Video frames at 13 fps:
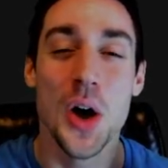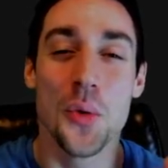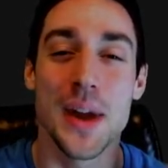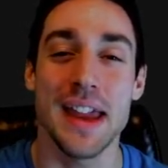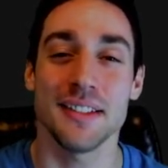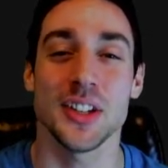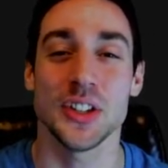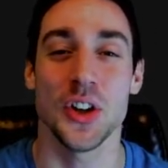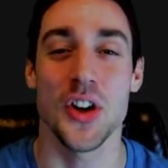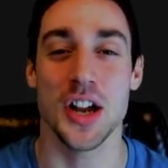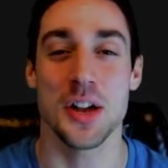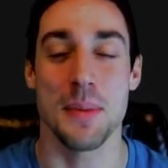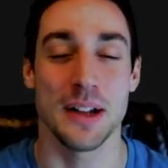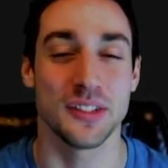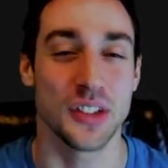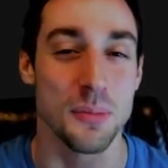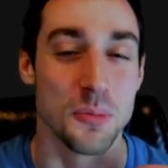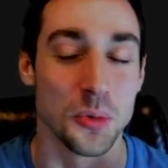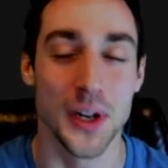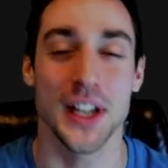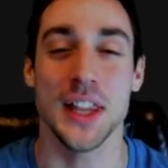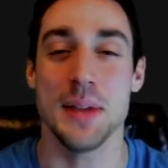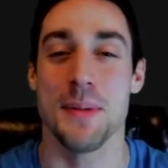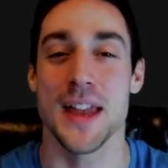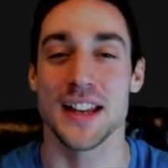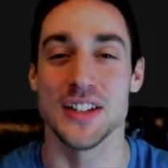we have to talk about some really
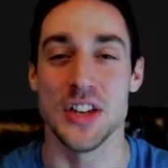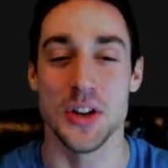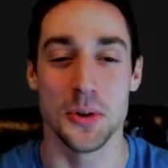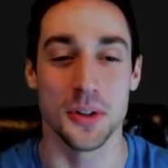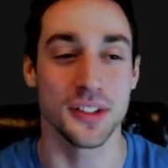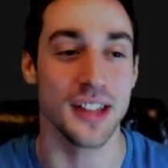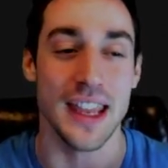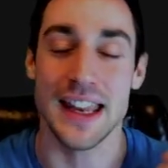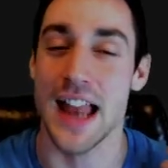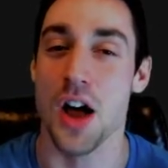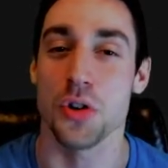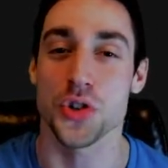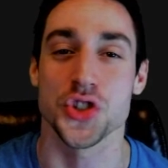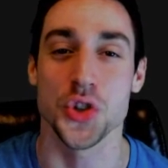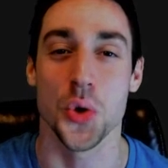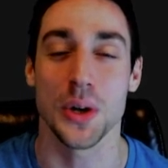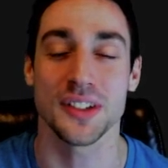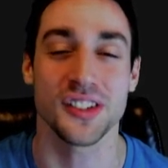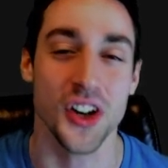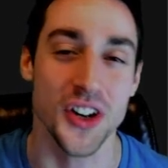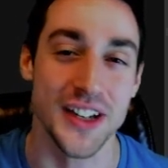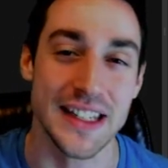big news and how shorts are